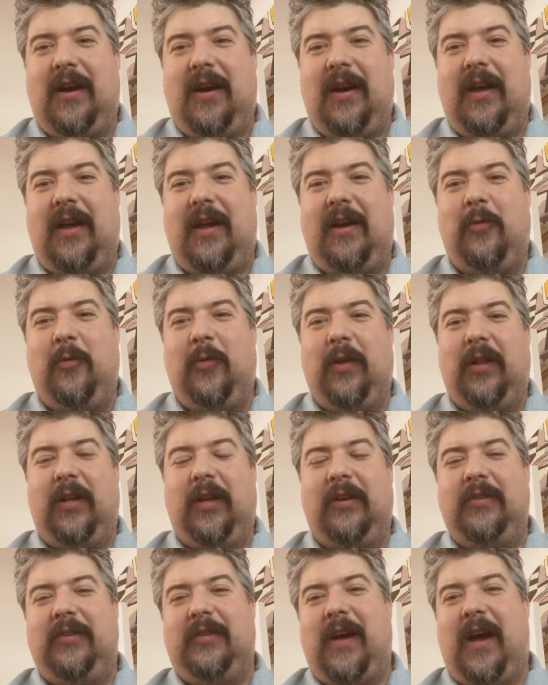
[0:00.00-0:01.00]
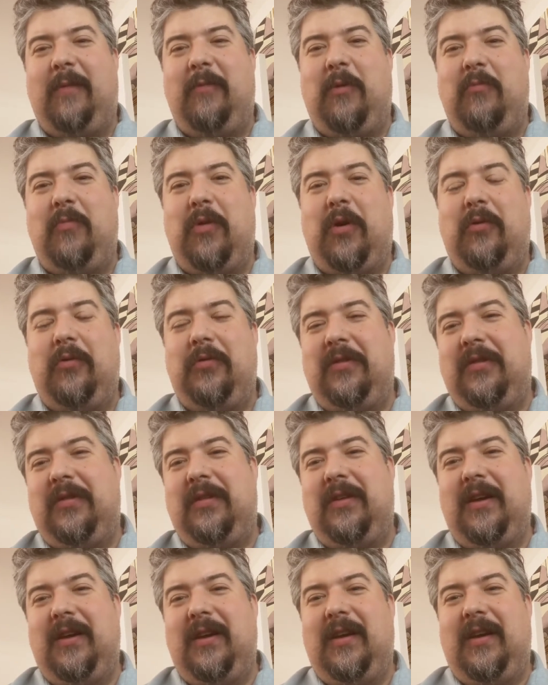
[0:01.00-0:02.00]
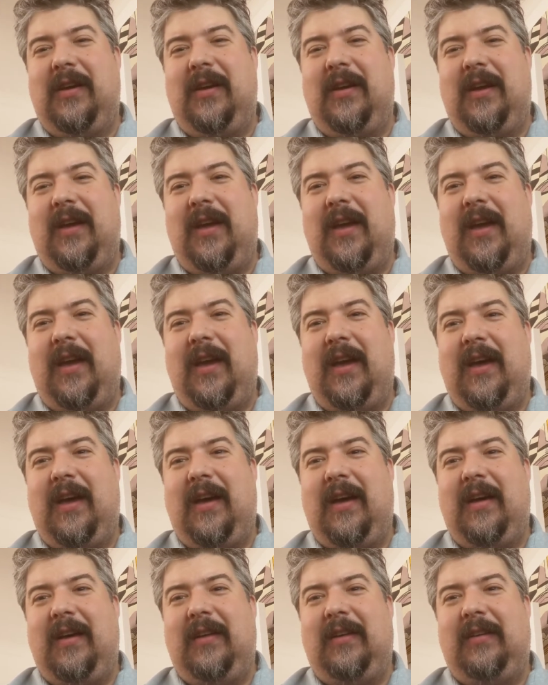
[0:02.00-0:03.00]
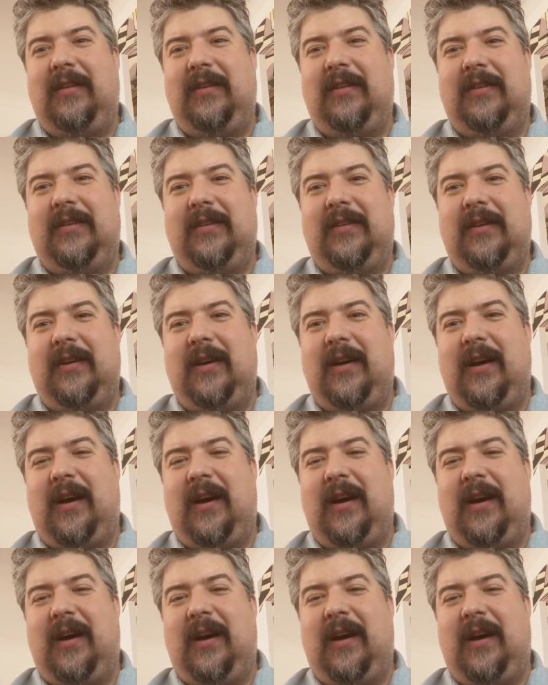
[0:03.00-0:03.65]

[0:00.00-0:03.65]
I had a really good time at both, and